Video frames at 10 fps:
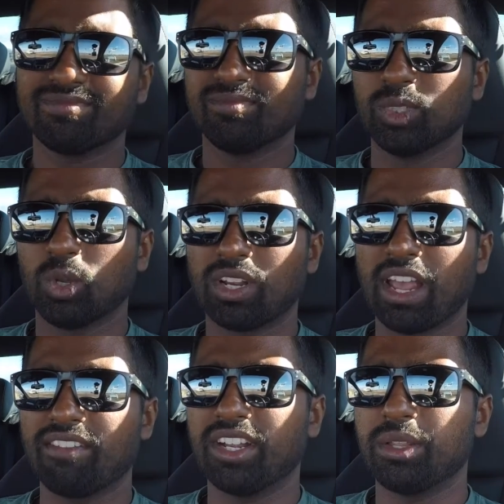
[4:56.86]
we don't
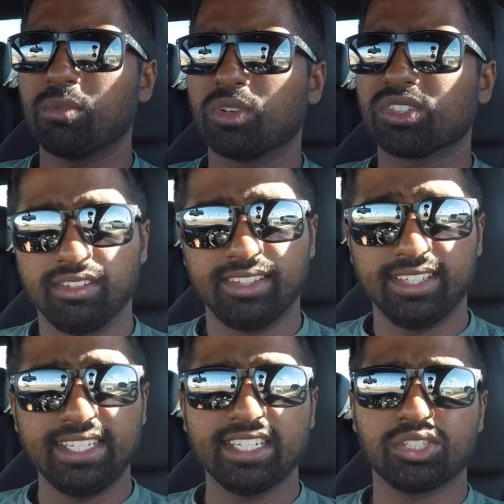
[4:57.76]
have it anymore. The
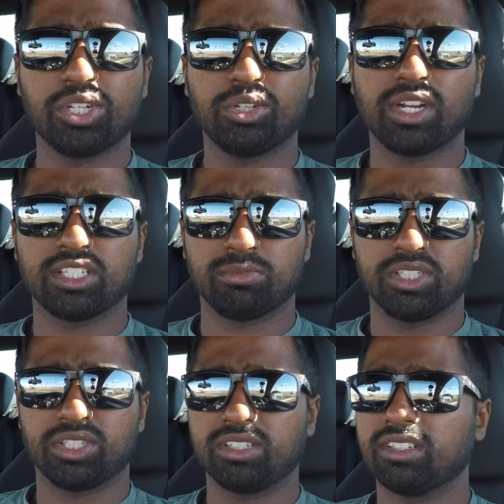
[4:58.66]
DSG
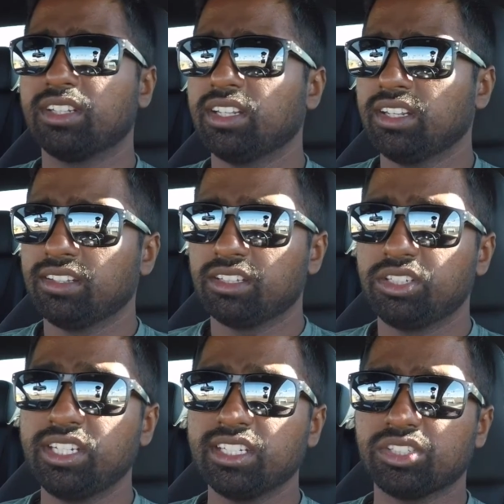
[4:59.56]
transmission. The
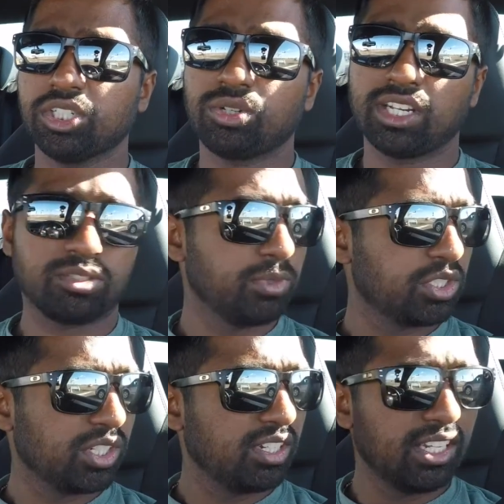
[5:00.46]
DSG
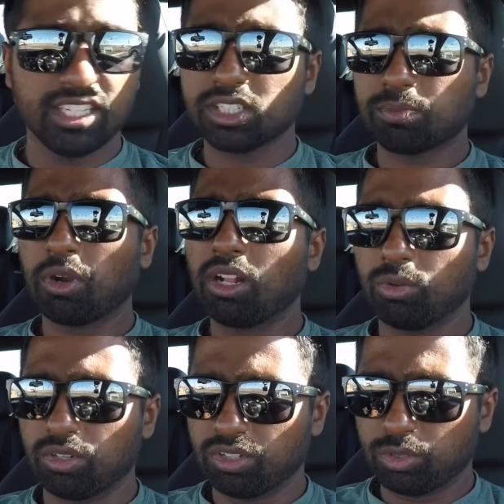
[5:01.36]
transmission is probably
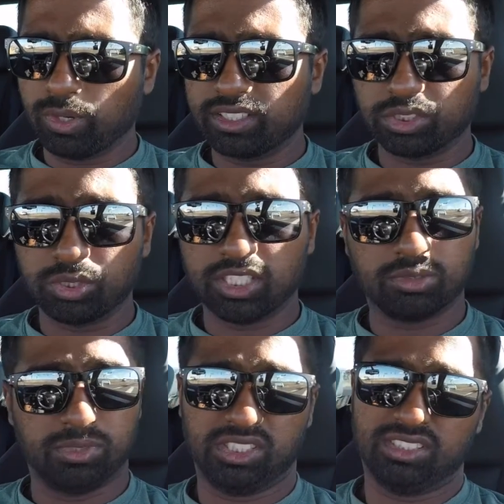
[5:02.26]
one of the quickest
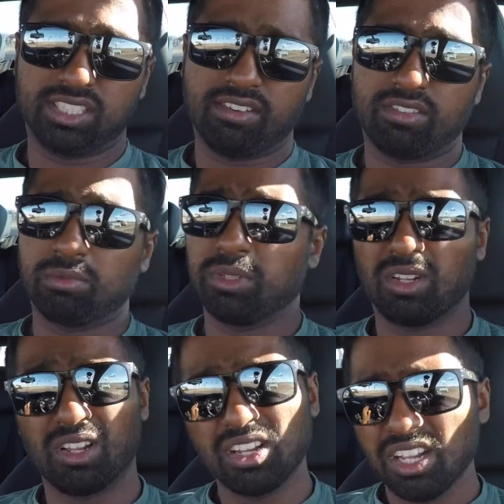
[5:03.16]
transmissions I've ever been
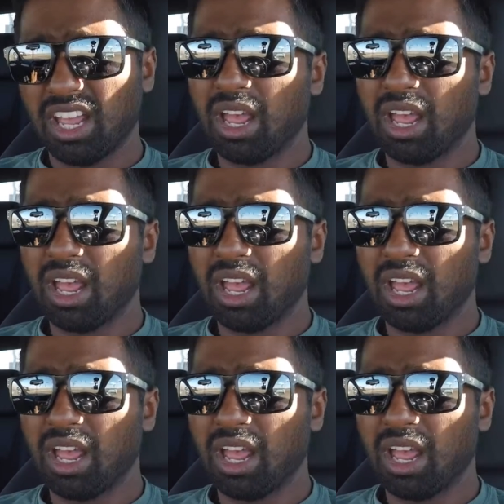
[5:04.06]
on.